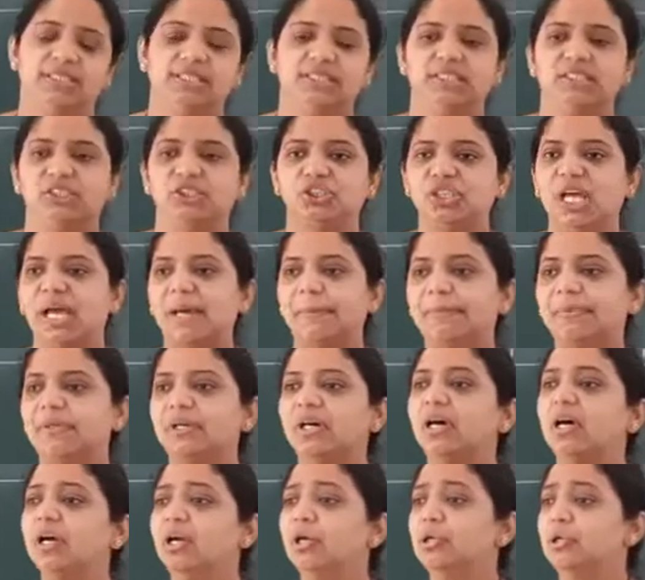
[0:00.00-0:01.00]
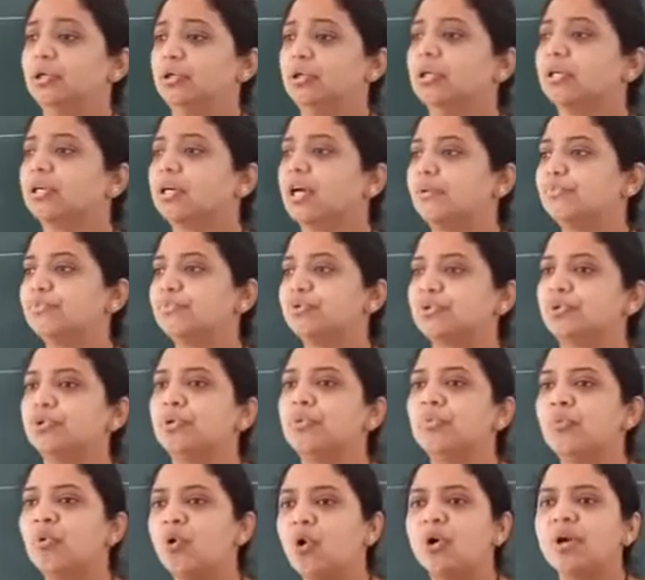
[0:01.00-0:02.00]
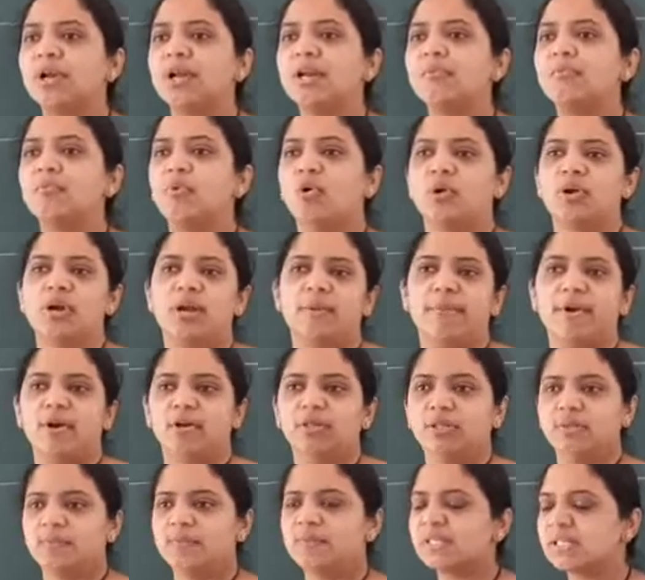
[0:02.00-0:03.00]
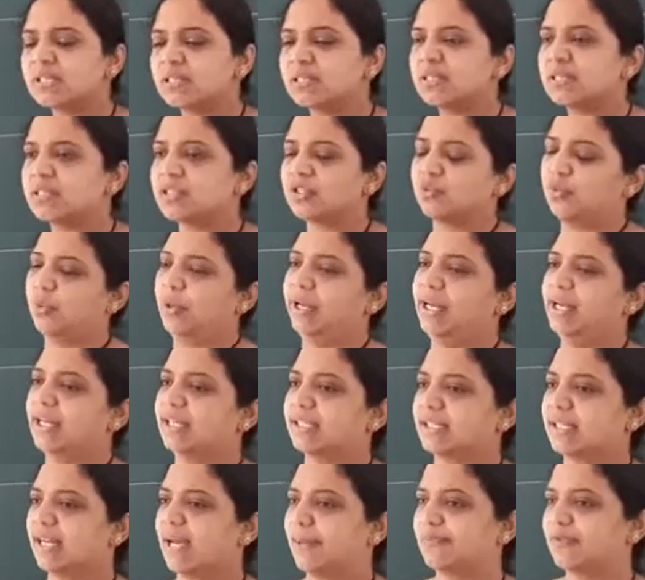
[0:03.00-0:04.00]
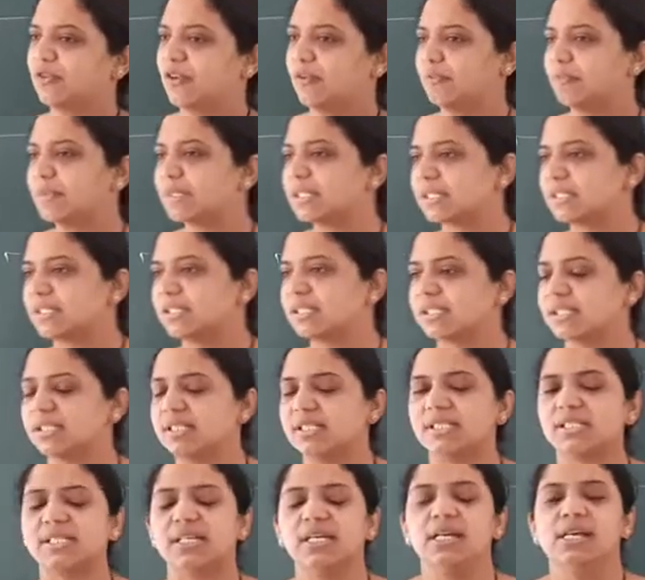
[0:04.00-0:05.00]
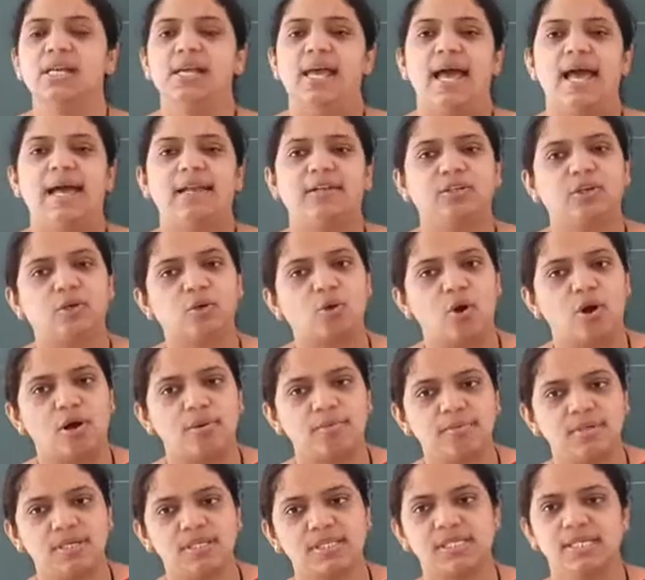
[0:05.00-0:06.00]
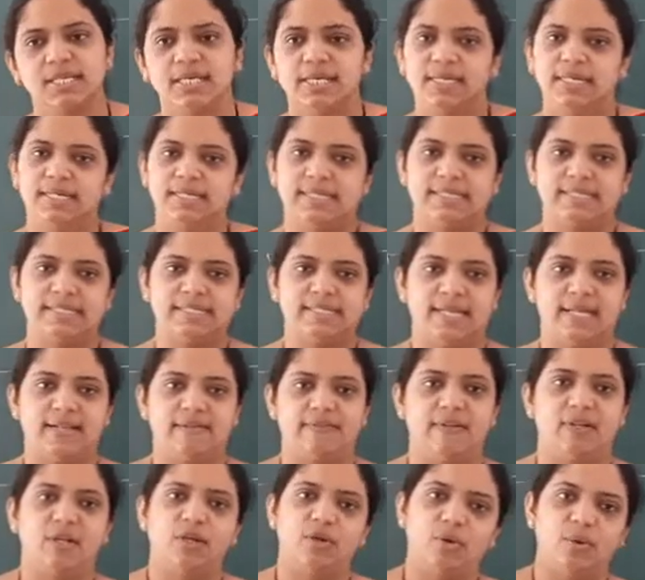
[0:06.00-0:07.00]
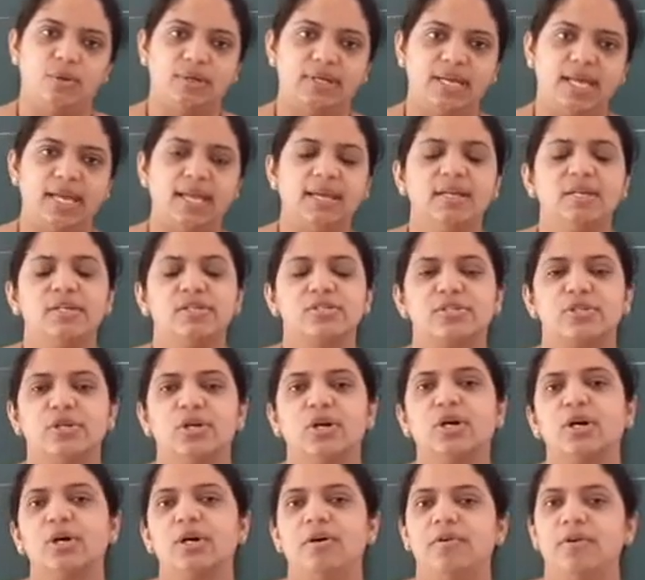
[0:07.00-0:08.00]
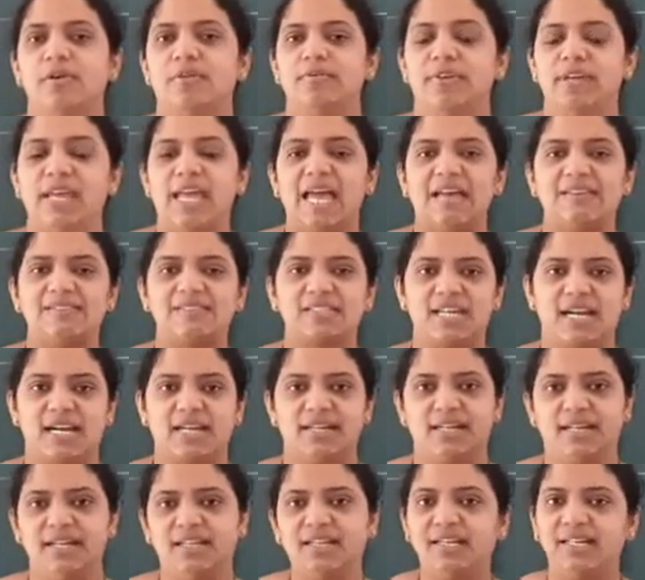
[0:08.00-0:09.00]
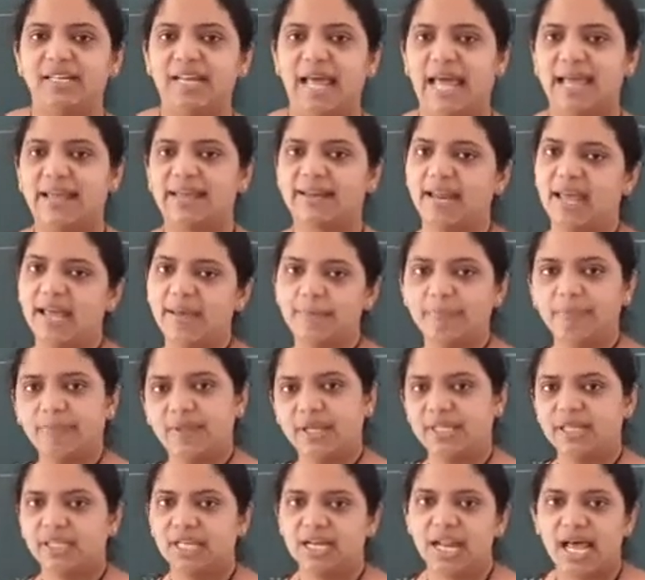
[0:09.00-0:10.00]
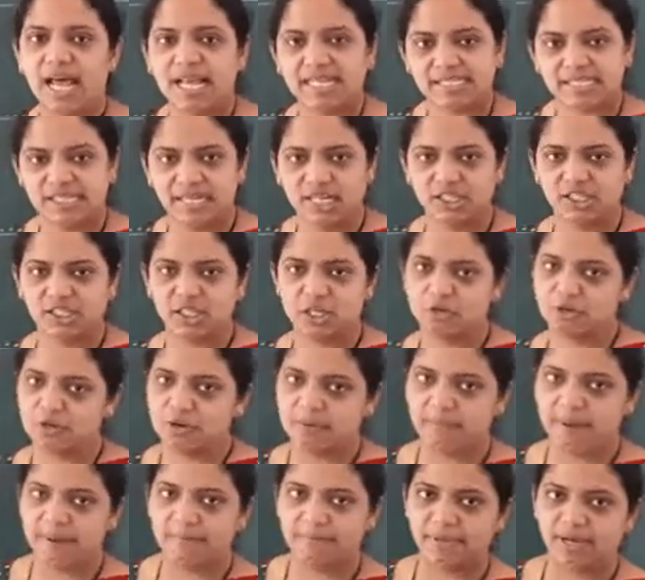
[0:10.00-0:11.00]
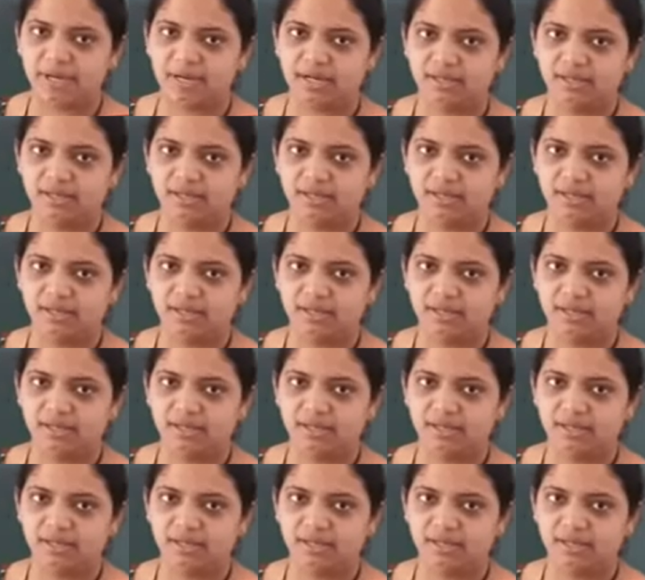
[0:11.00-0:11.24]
In this chapter we will come to know more and more about the business, various types of businesses and the commerce itself. Okay, so we have started the diagram in the last lecture. You remember?